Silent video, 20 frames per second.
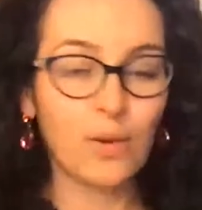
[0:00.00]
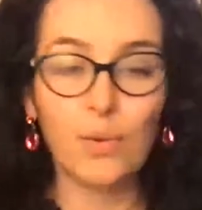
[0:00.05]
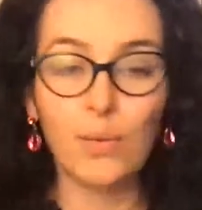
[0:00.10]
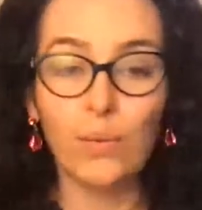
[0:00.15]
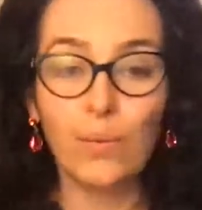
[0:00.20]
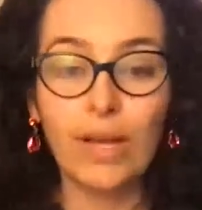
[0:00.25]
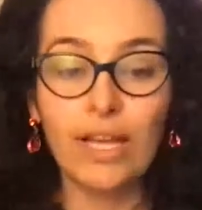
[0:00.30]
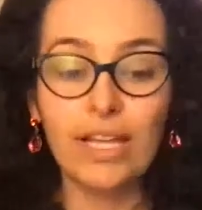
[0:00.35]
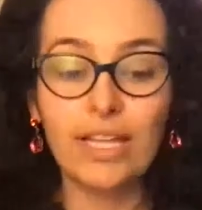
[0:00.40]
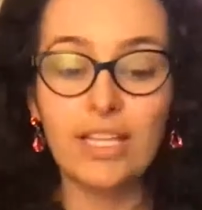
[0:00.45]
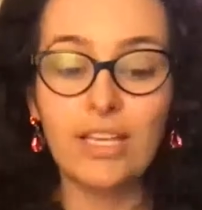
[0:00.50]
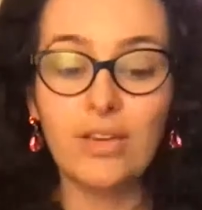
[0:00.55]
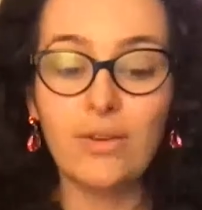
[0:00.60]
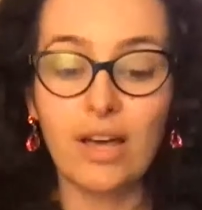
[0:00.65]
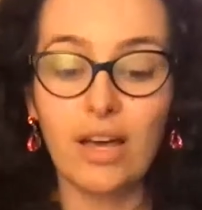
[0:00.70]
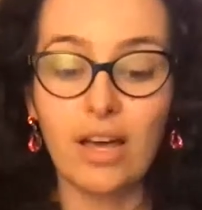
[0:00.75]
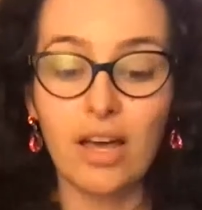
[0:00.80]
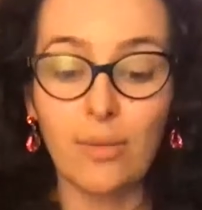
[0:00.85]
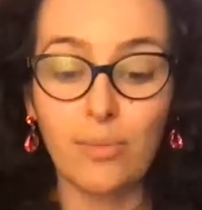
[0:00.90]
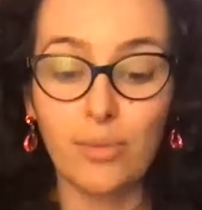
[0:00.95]
When you
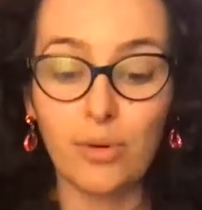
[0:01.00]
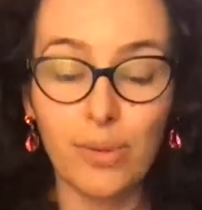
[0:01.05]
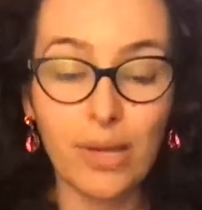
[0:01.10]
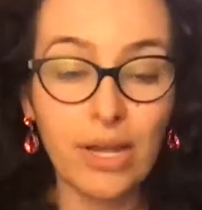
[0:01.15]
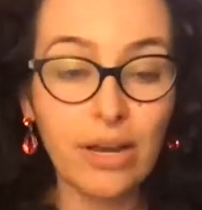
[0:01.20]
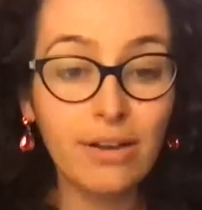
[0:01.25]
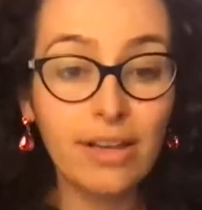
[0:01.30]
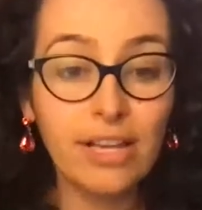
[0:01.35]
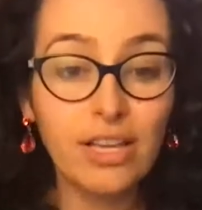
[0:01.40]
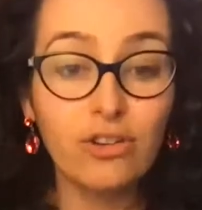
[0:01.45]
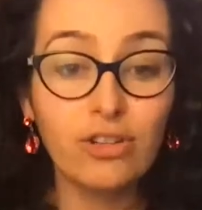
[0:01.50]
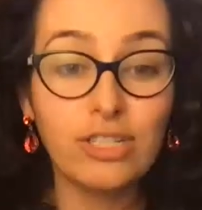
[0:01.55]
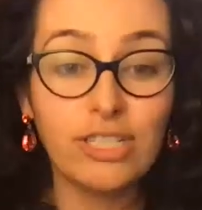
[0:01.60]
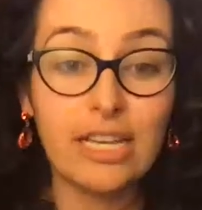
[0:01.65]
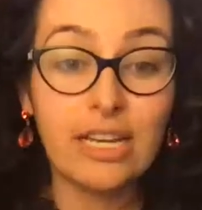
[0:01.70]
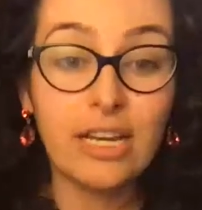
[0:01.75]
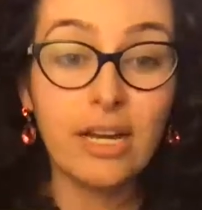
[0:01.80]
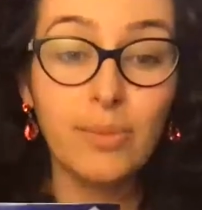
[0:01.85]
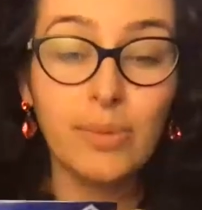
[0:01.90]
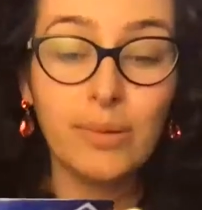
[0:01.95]
are preparing your
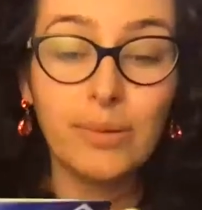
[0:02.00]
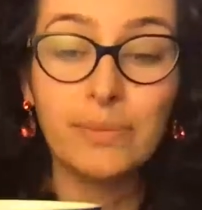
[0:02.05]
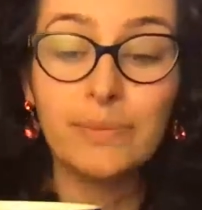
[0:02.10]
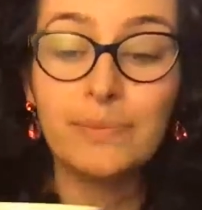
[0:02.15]
teacup